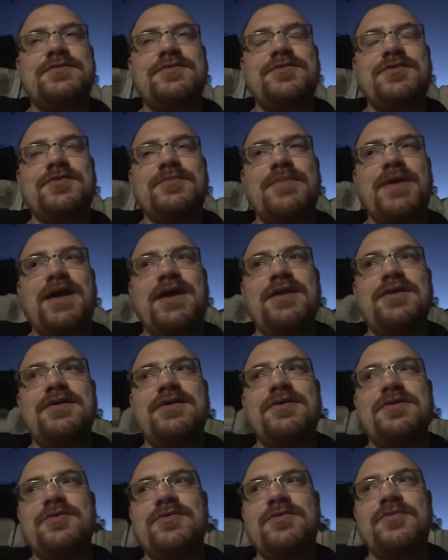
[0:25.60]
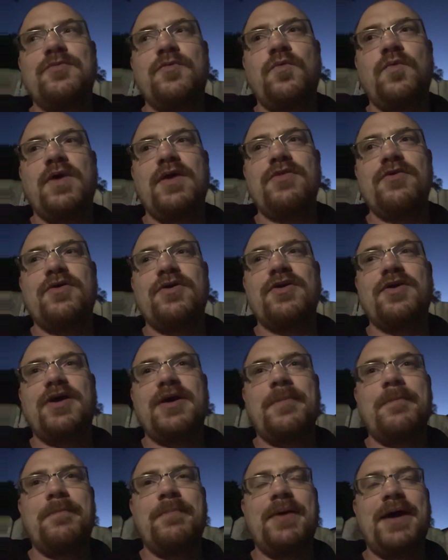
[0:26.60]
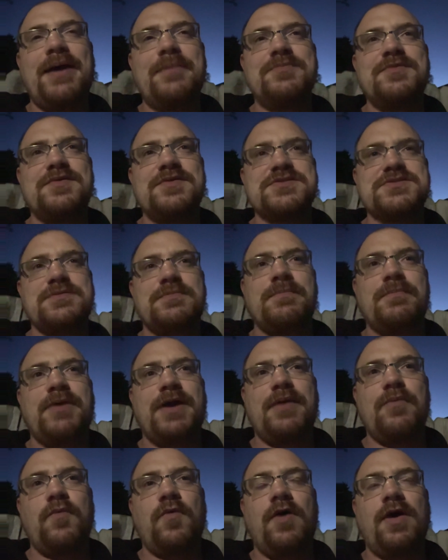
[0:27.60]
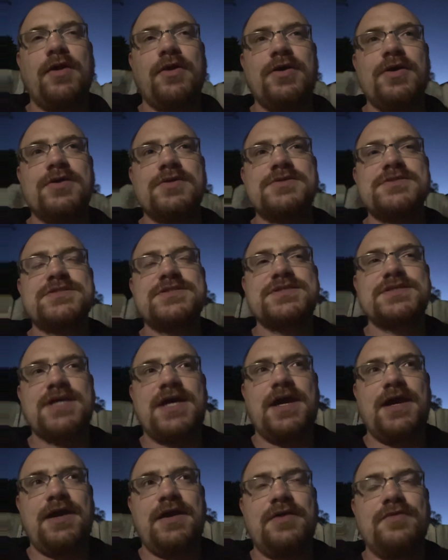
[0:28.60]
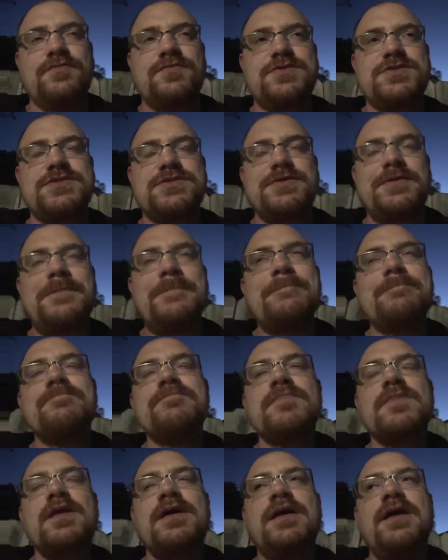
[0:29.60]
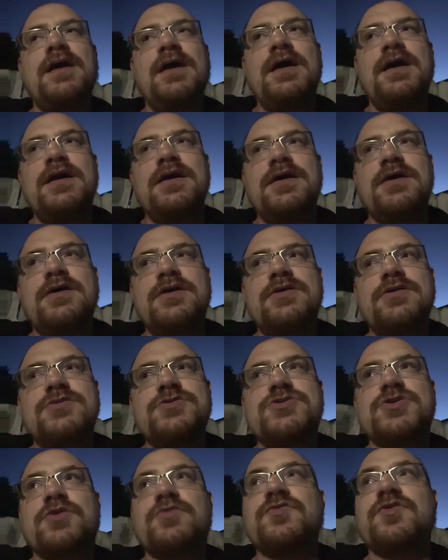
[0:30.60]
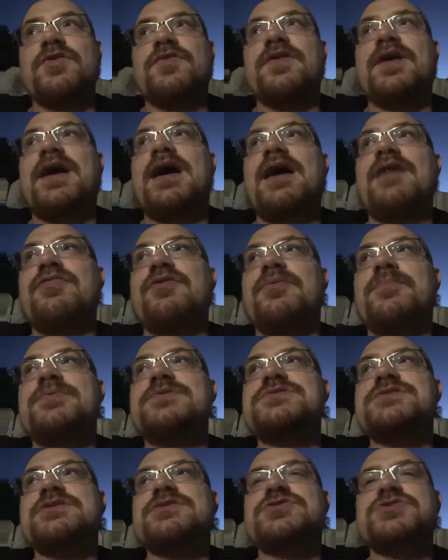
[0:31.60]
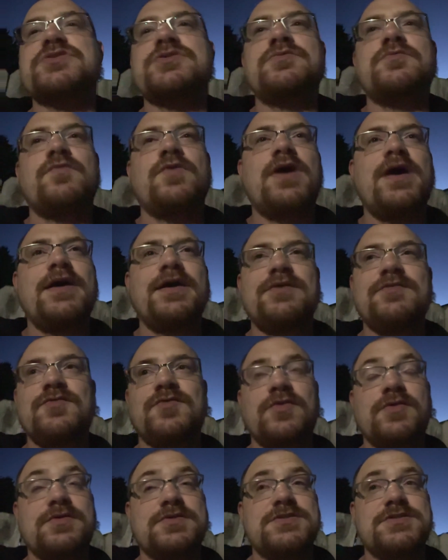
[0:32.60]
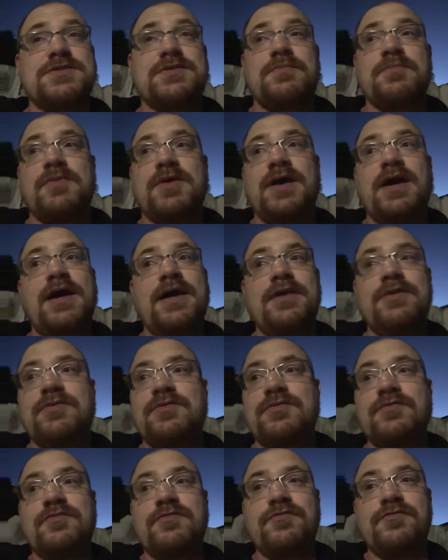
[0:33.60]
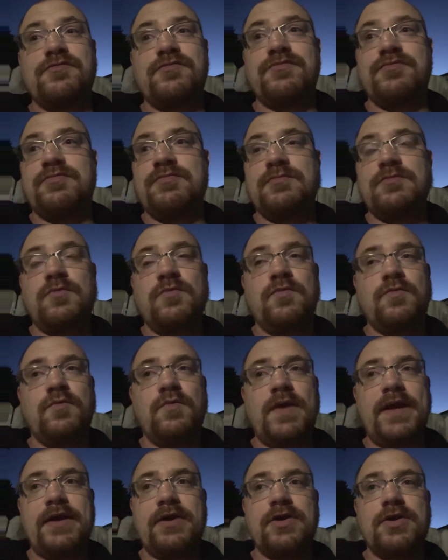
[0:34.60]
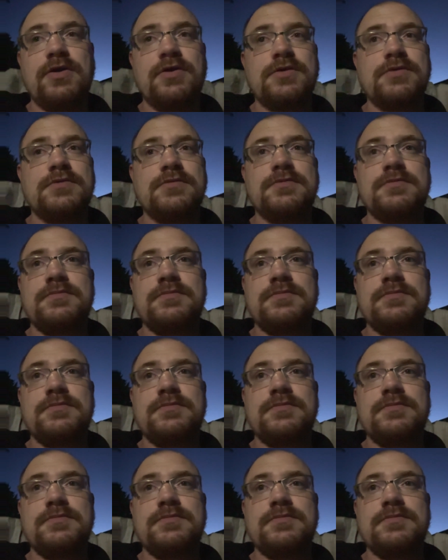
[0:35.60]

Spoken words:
debated whether or not baptism by water saves. Joe took the Catholic position. Ryan took some kind of weird,